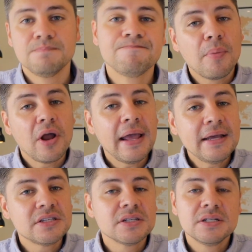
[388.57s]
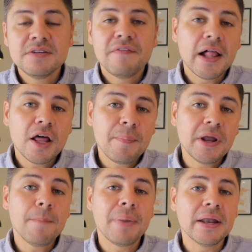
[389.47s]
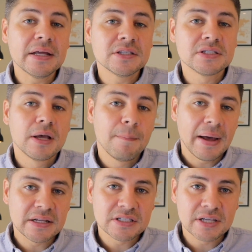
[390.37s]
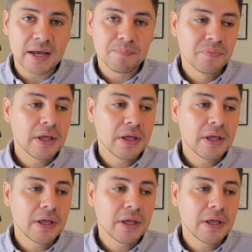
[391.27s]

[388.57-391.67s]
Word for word: Number eight, develop an abundance mindset.